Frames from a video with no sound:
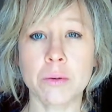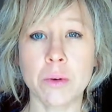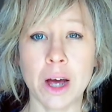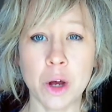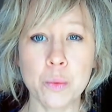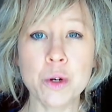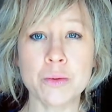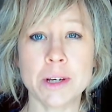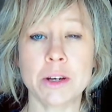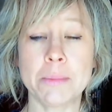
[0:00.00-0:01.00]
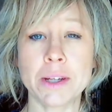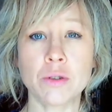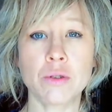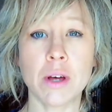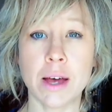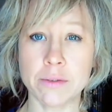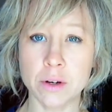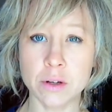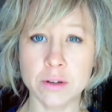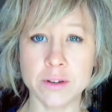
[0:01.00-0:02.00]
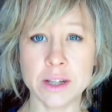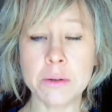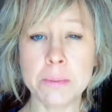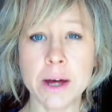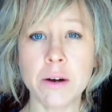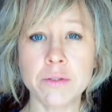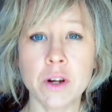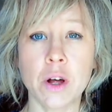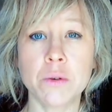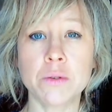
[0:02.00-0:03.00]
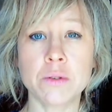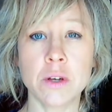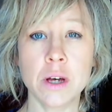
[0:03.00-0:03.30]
I would recommend you to have: a thin pair of gloves,